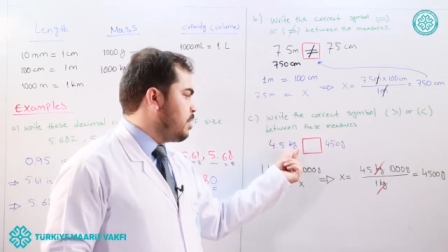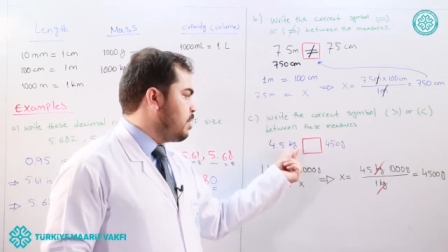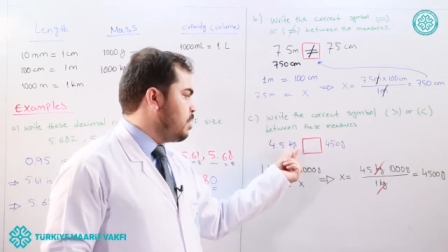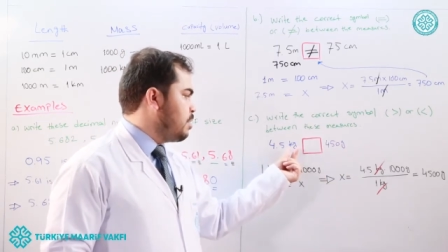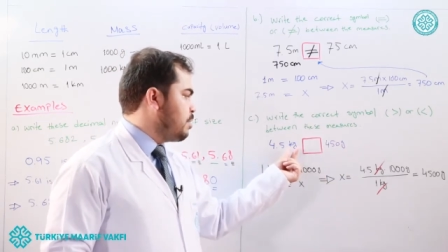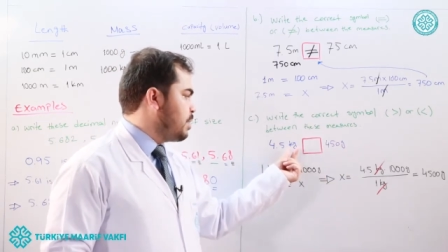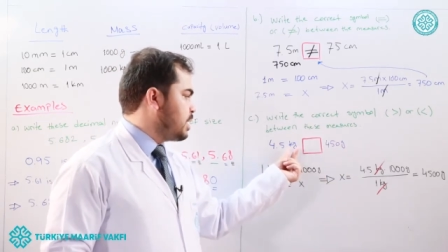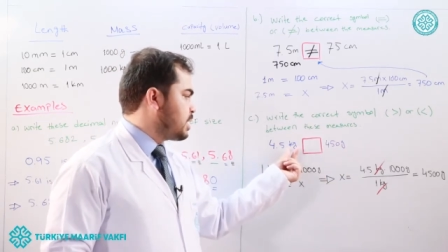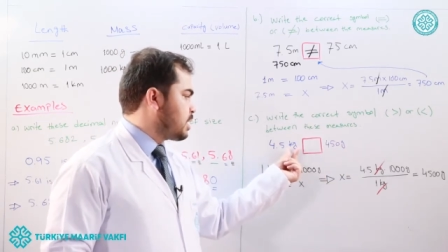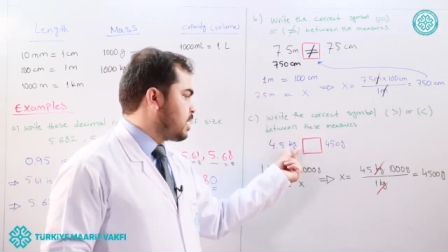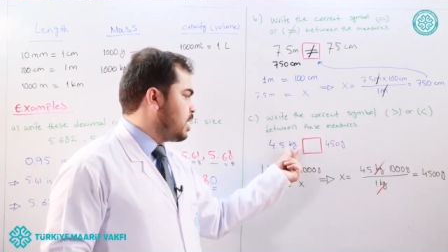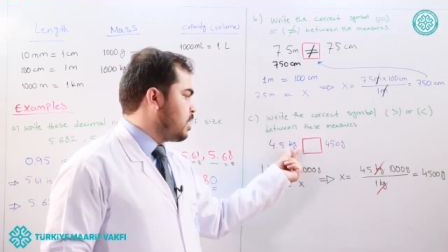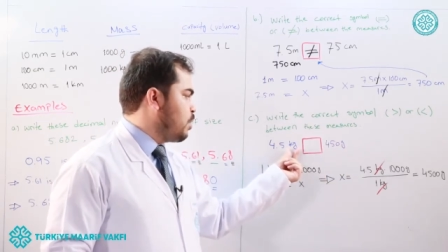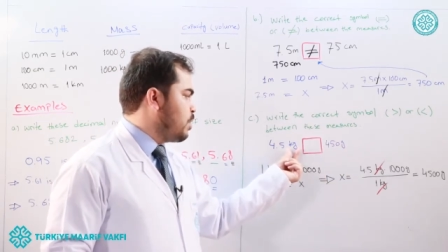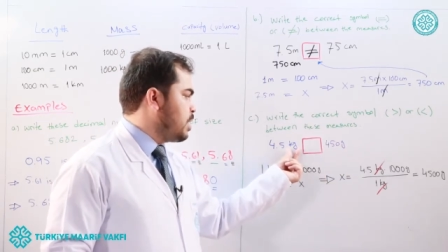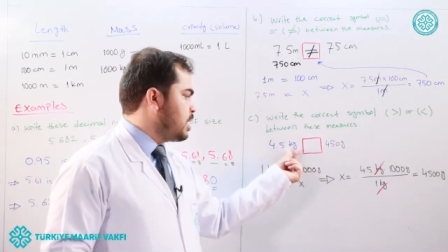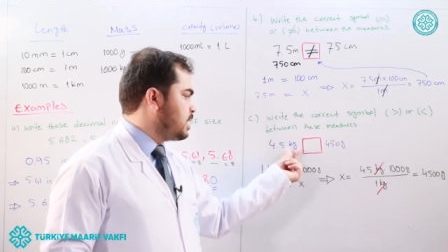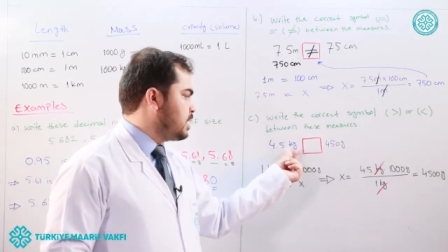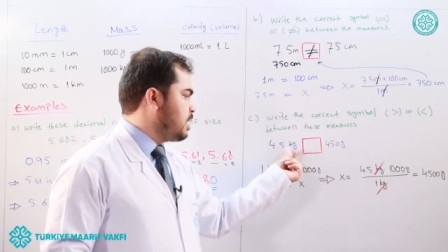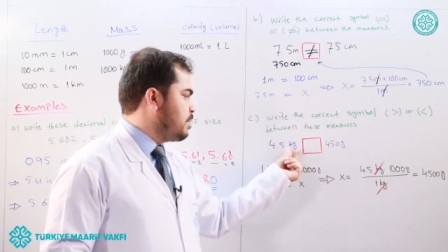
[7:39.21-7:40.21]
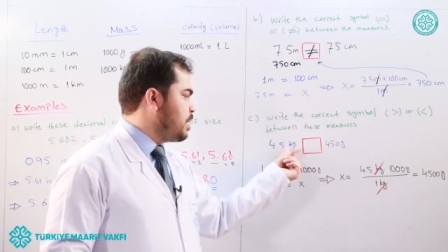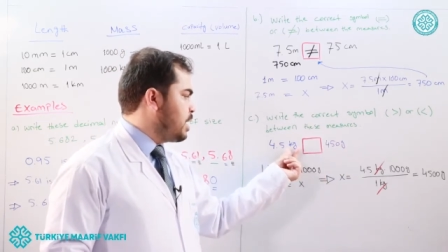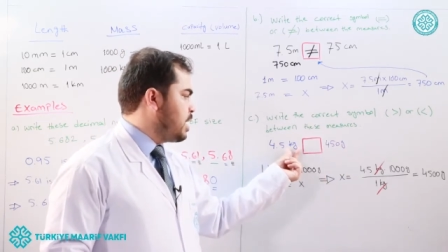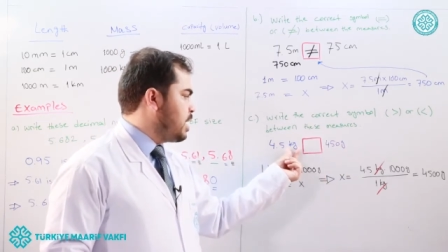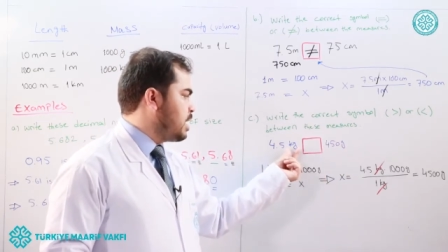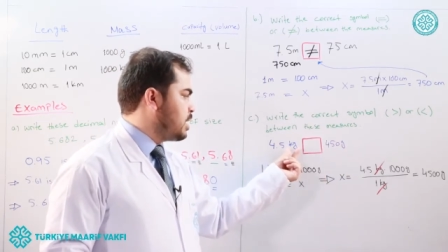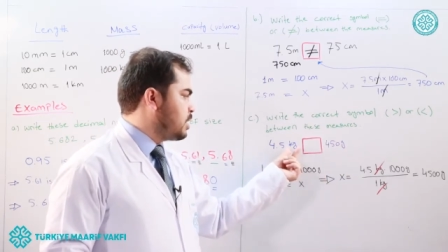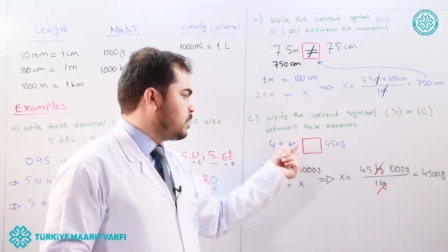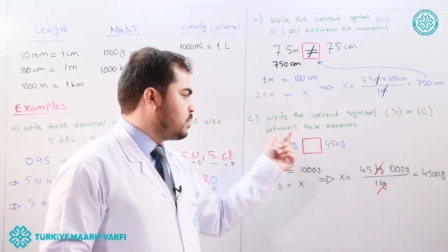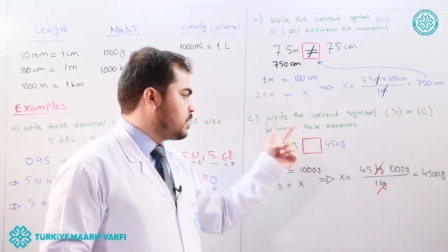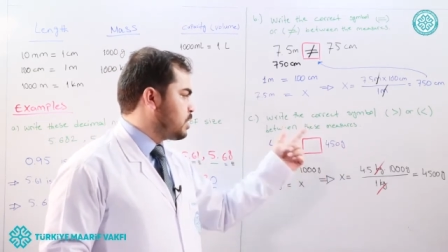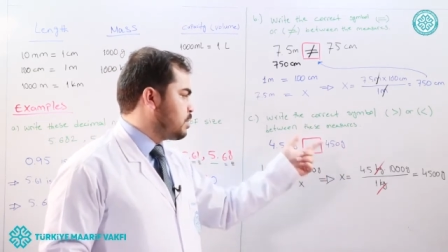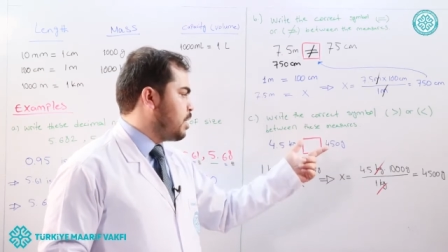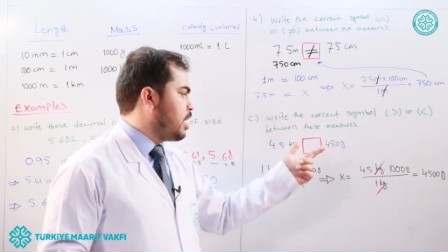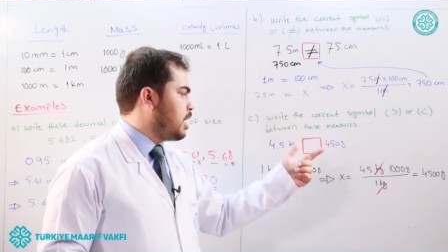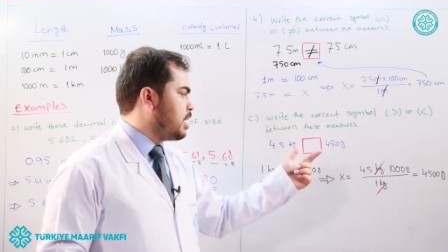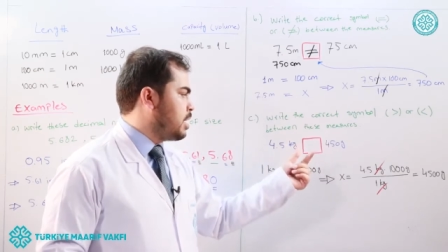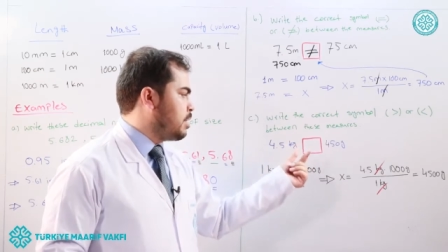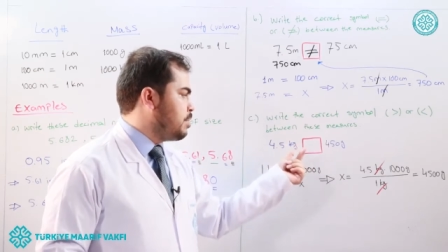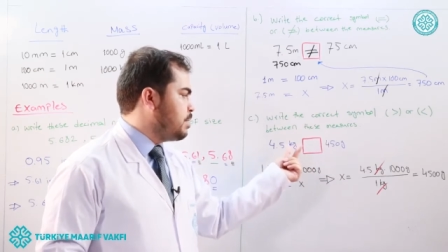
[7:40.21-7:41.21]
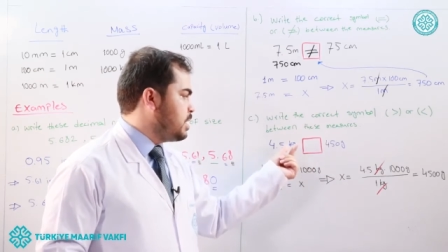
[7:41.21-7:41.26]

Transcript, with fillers: we must convert the bigger to smaller.